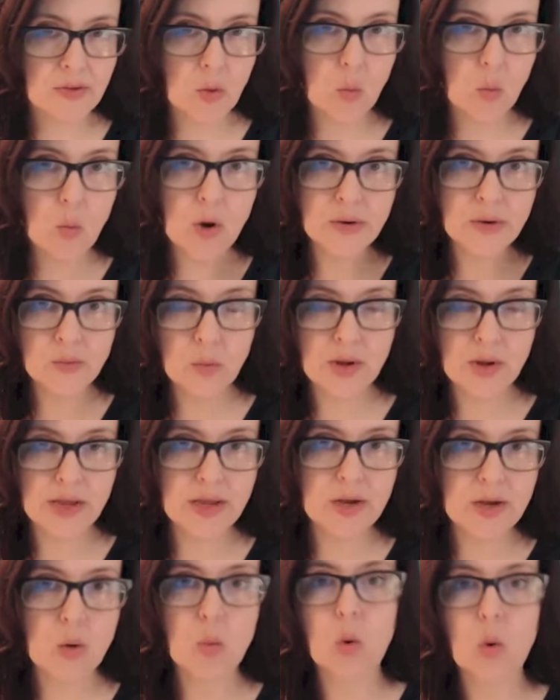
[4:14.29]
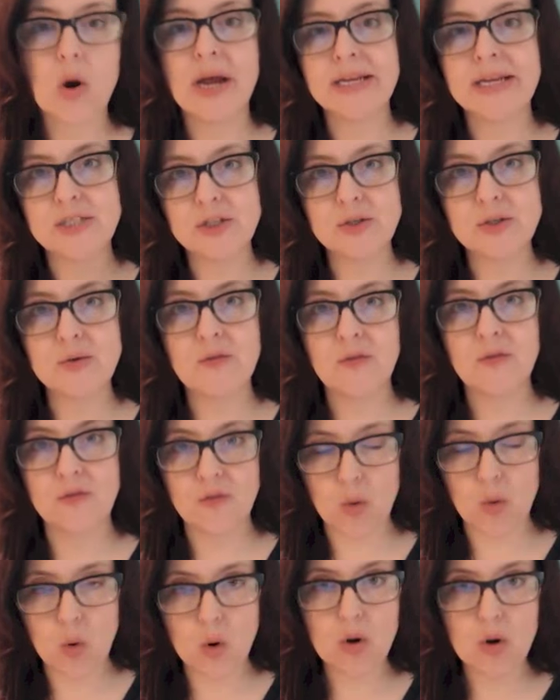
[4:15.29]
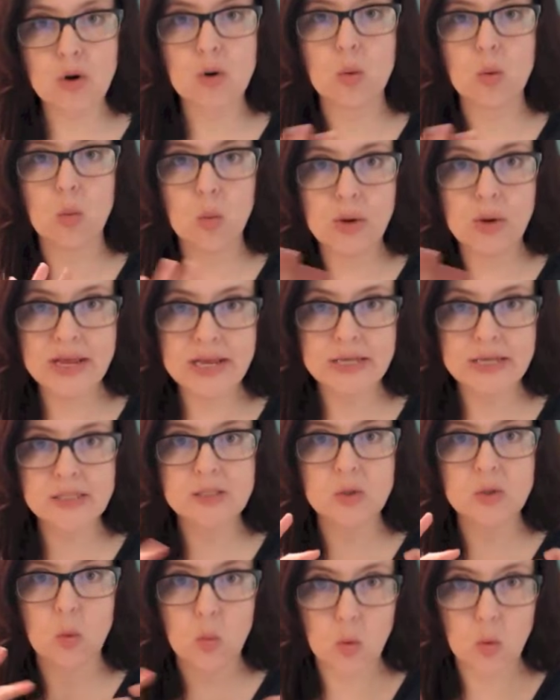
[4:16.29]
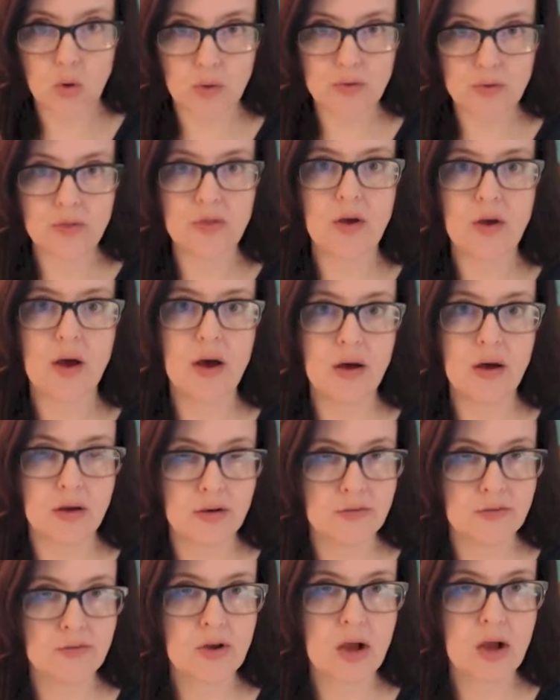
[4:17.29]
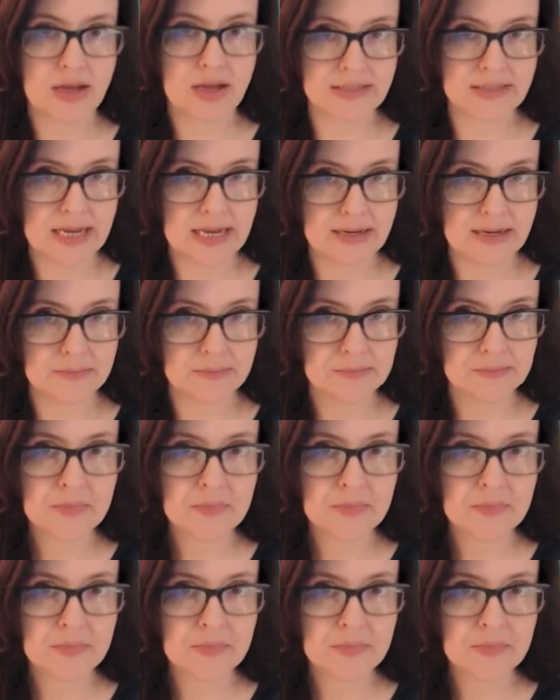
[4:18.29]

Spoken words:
1 week, where I do 4 weeks worth of content.